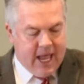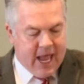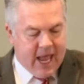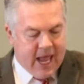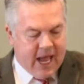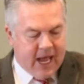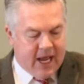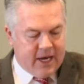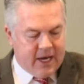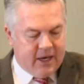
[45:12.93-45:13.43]

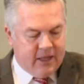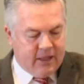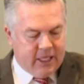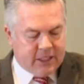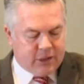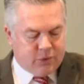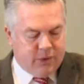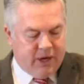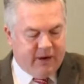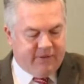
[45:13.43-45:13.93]
And
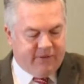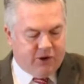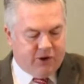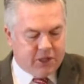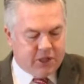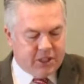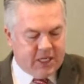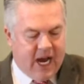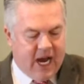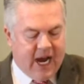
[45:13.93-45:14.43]
let's read
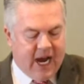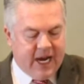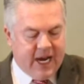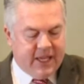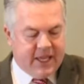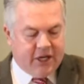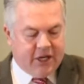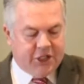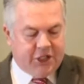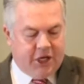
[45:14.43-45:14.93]
verse
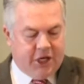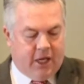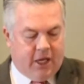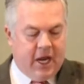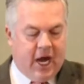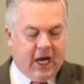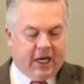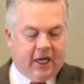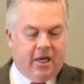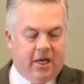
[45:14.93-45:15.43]
9 Thou shalt
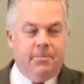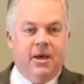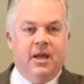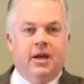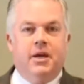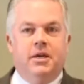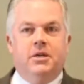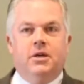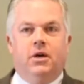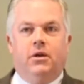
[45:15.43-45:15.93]
not
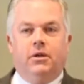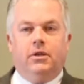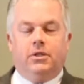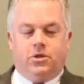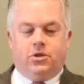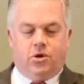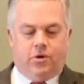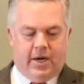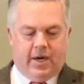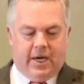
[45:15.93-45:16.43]
commit
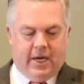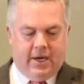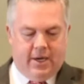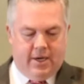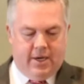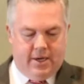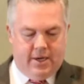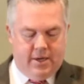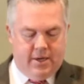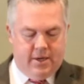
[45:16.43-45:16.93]
adultery,
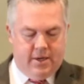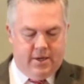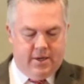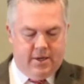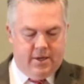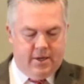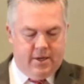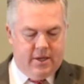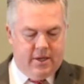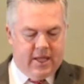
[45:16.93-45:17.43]

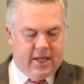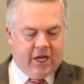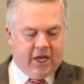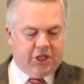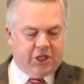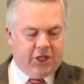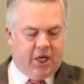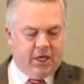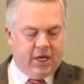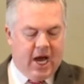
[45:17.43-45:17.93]
thou
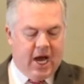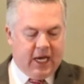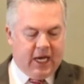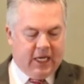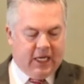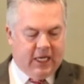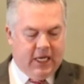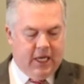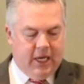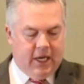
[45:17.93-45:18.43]
shalt
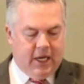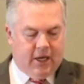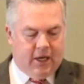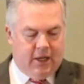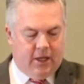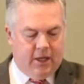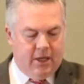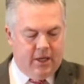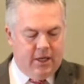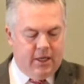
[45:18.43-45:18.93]
not
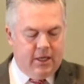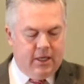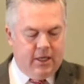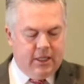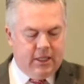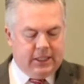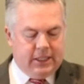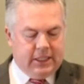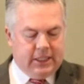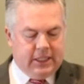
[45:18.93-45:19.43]
kill,
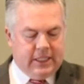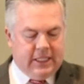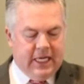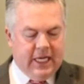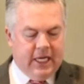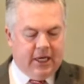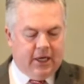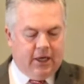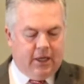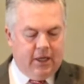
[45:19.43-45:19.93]

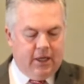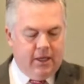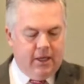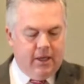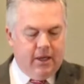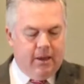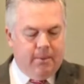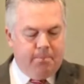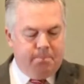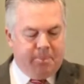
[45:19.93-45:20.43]
steal,
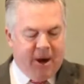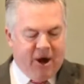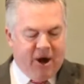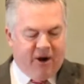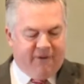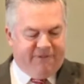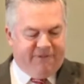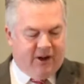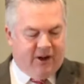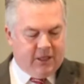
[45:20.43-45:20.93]

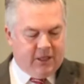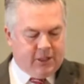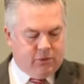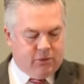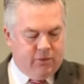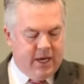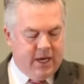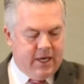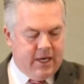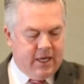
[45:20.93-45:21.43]
bear false
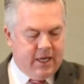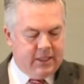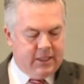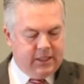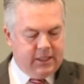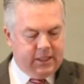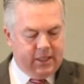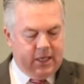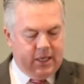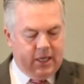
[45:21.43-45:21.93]

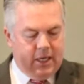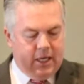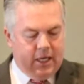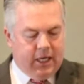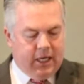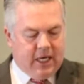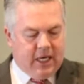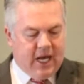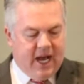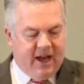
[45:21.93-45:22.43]
witness,
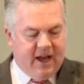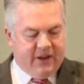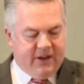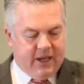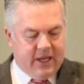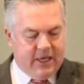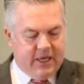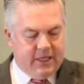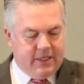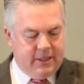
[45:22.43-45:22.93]

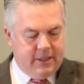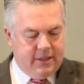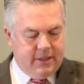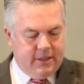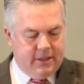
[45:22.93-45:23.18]
covet.